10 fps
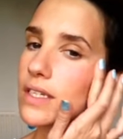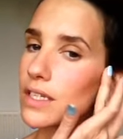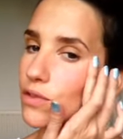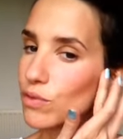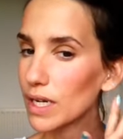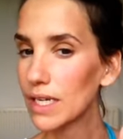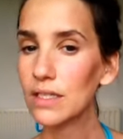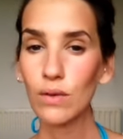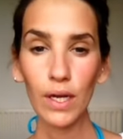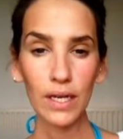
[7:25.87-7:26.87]
It really
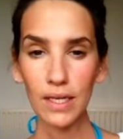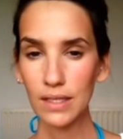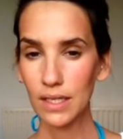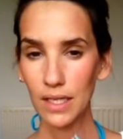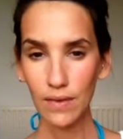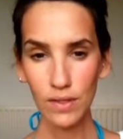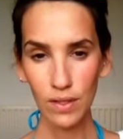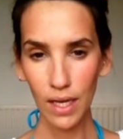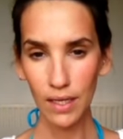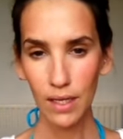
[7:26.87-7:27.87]
is quite nice, and it gives you
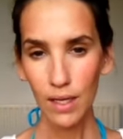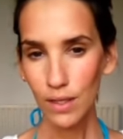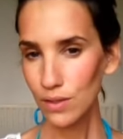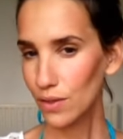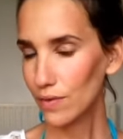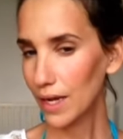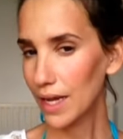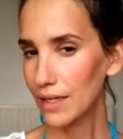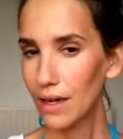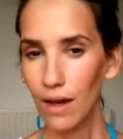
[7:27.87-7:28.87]
that sort of
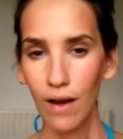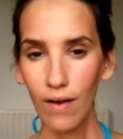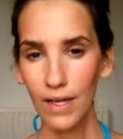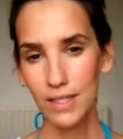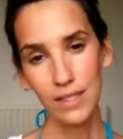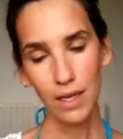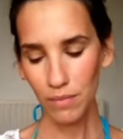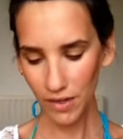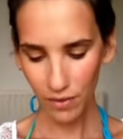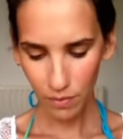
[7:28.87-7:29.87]
like, oh, I just came
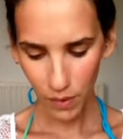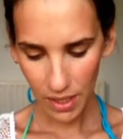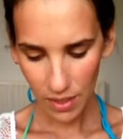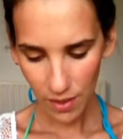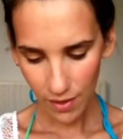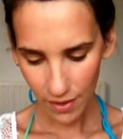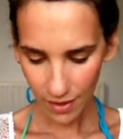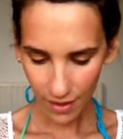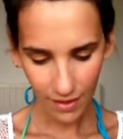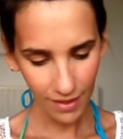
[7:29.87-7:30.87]
back from the beach look
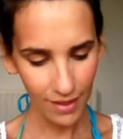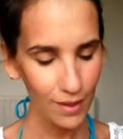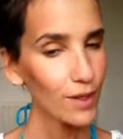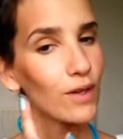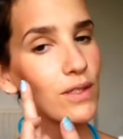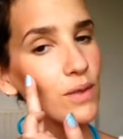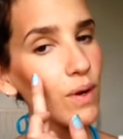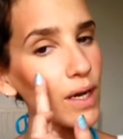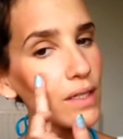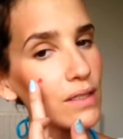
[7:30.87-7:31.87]
kind of thing, you know. It's
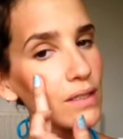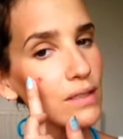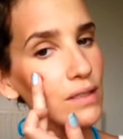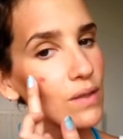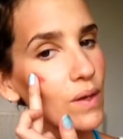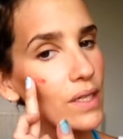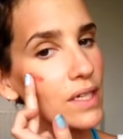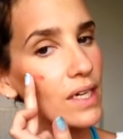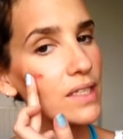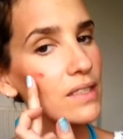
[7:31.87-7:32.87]
quite
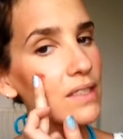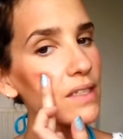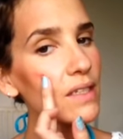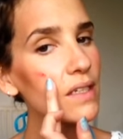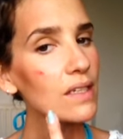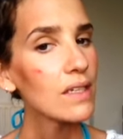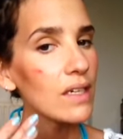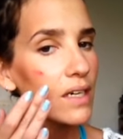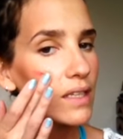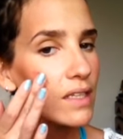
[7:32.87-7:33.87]
nice.
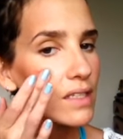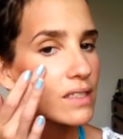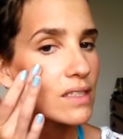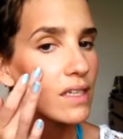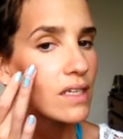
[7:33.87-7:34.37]
And this,